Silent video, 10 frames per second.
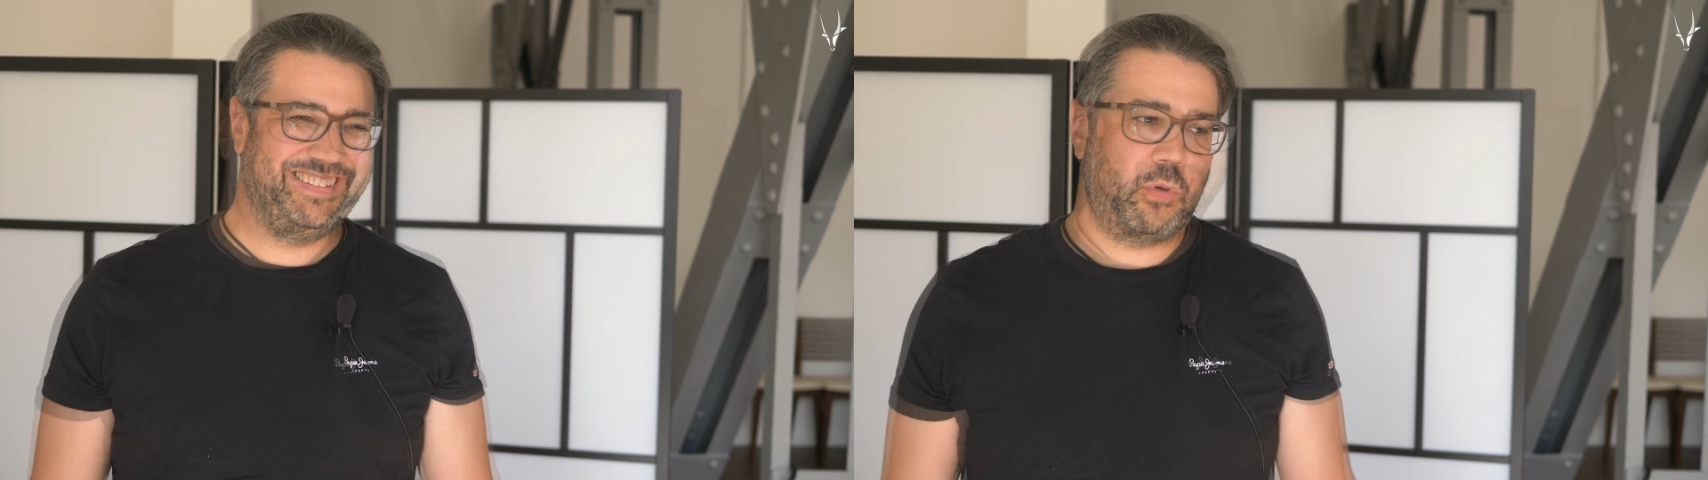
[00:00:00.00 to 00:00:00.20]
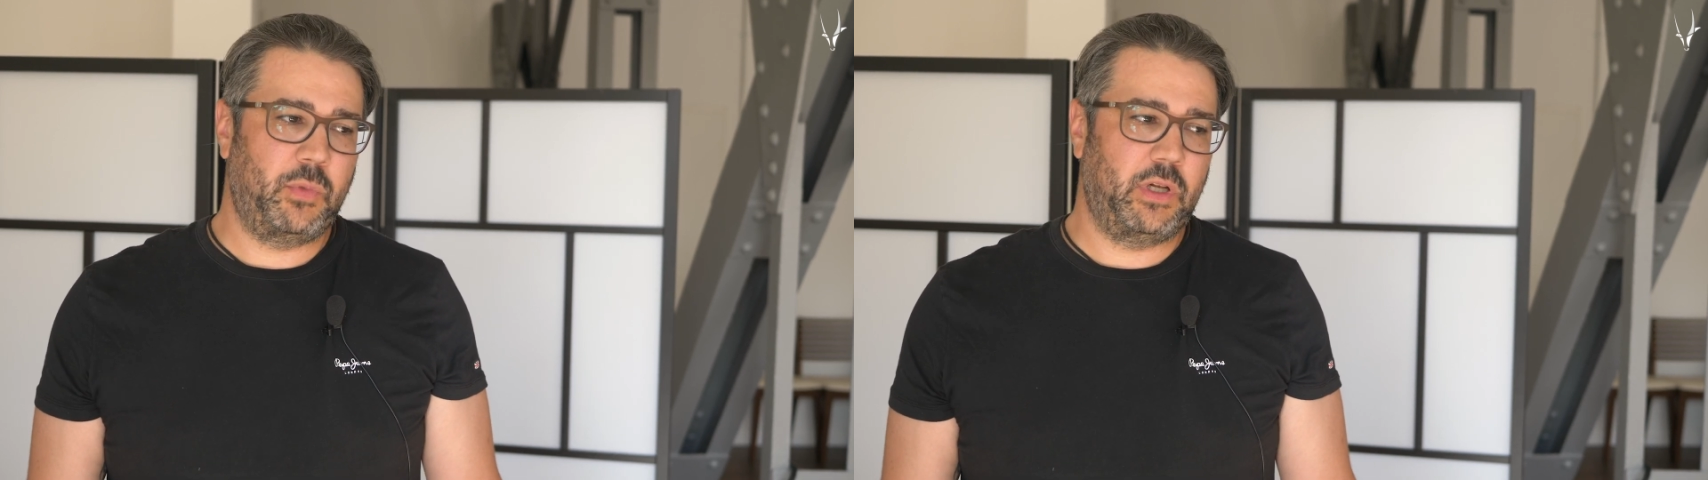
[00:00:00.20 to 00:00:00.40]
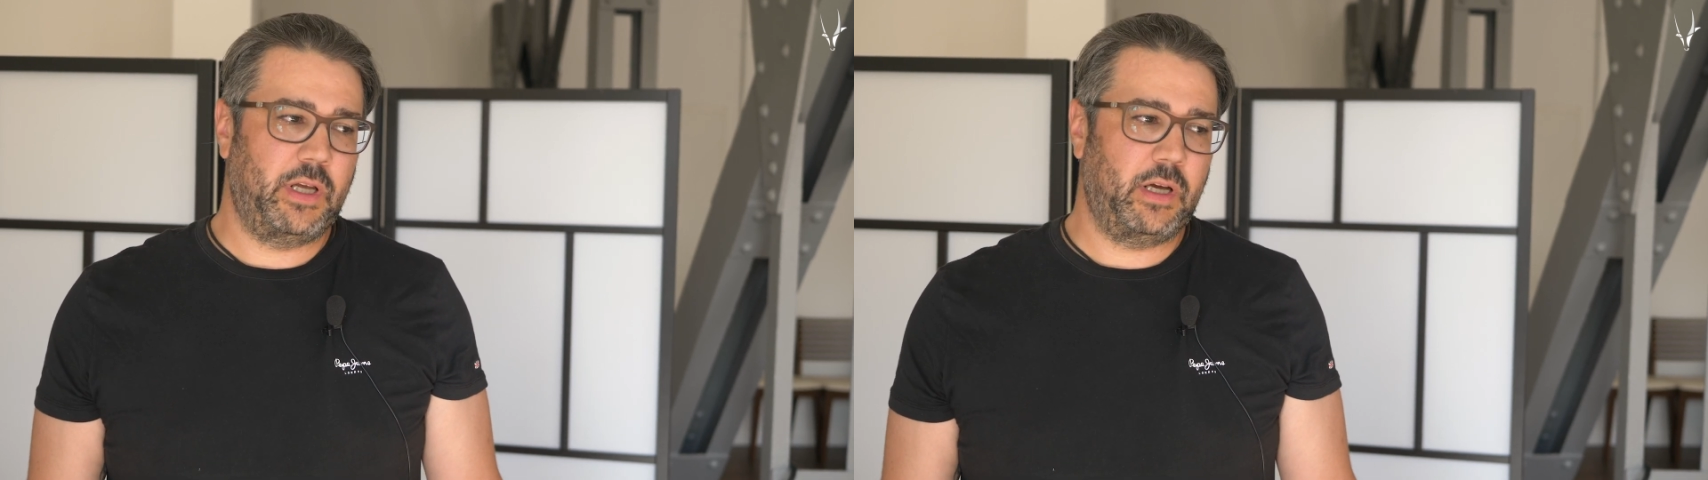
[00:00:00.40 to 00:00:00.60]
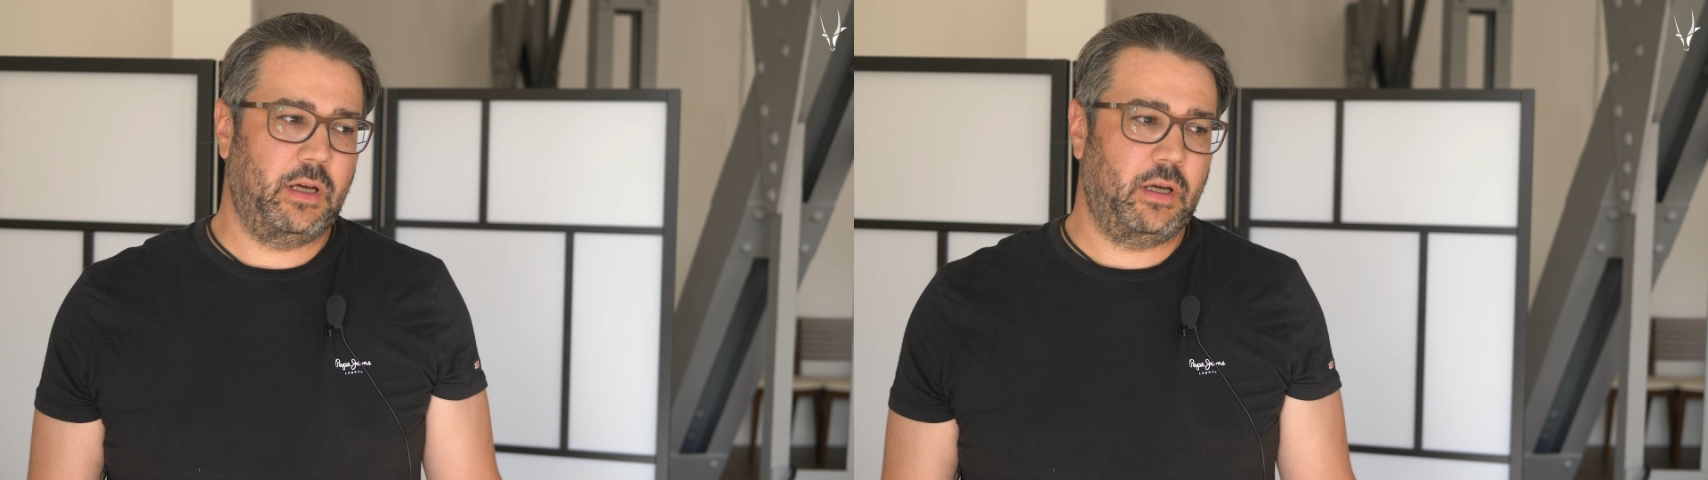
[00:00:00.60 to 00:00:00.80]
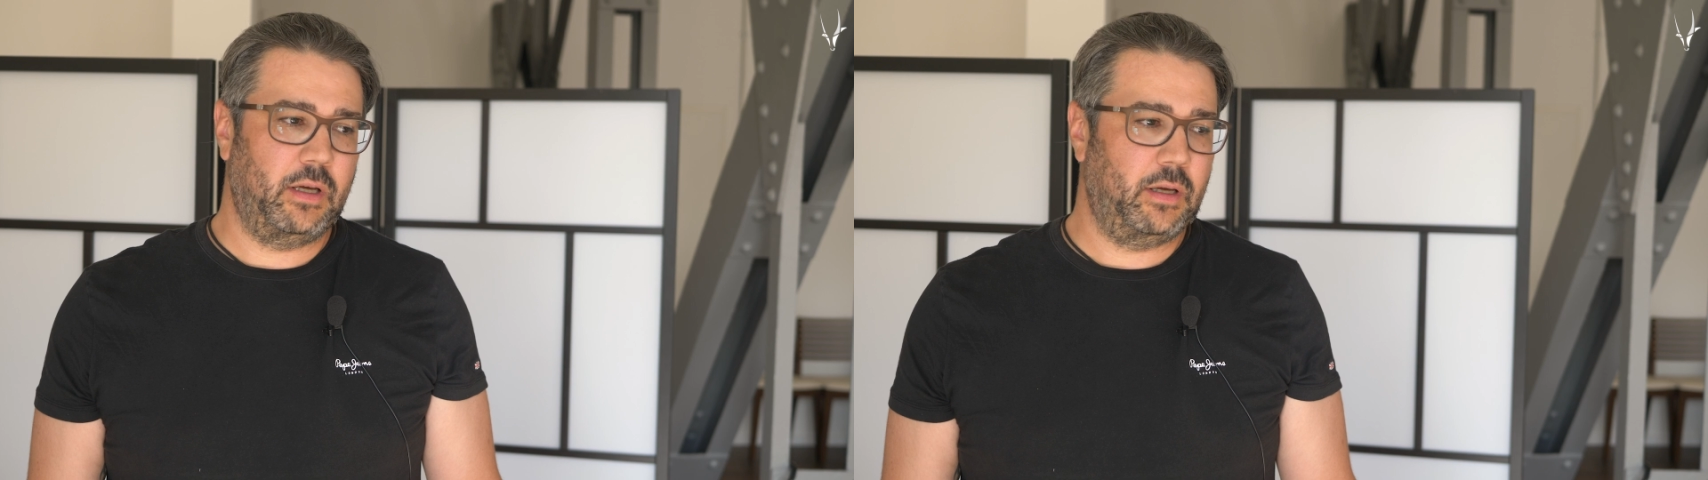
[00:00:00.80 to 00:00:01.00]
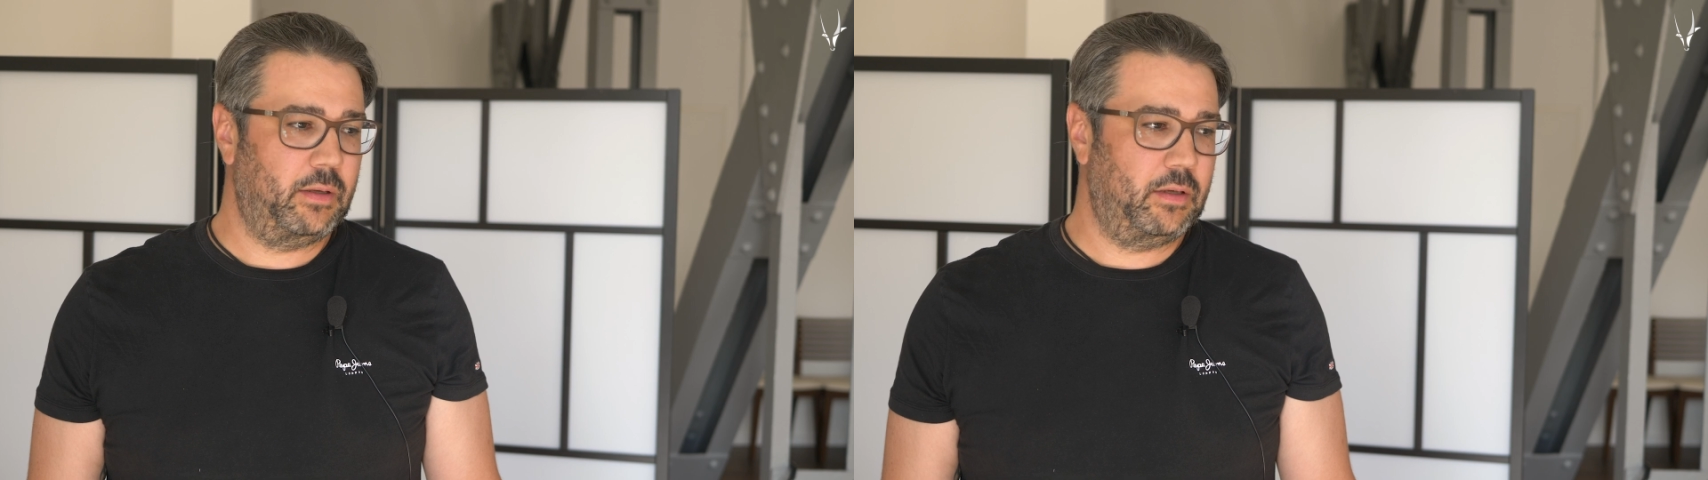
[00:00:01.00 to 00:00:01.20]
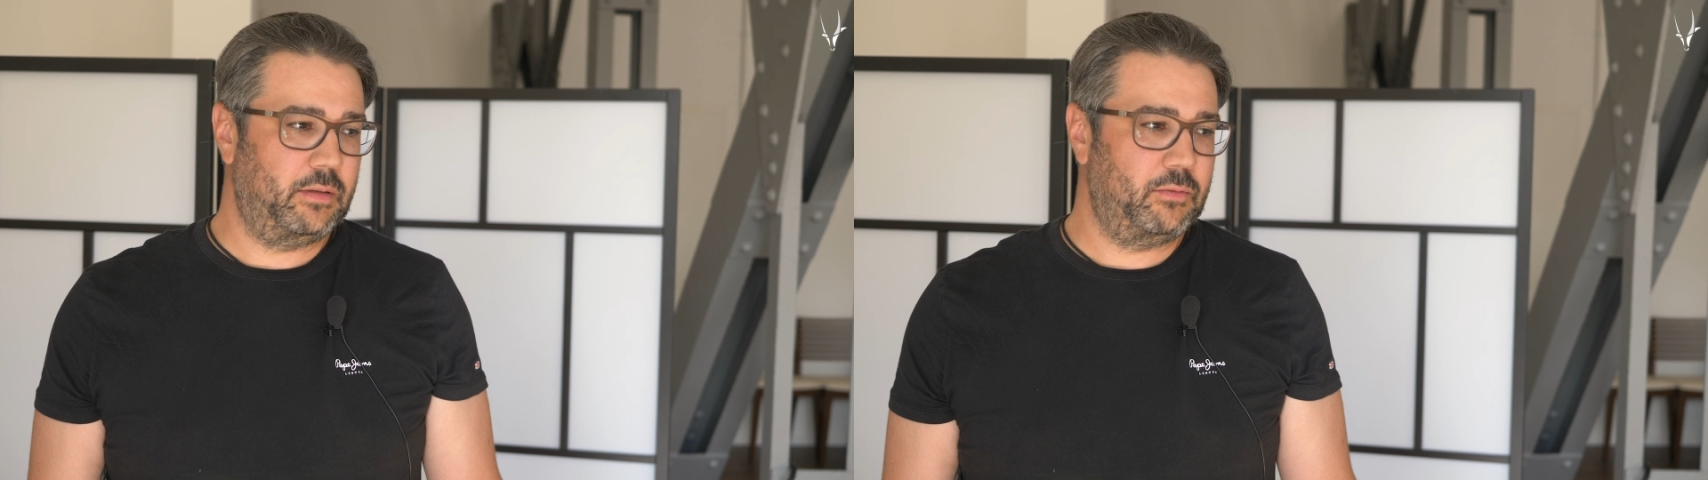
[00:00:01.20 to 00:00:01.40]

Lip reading: We're building a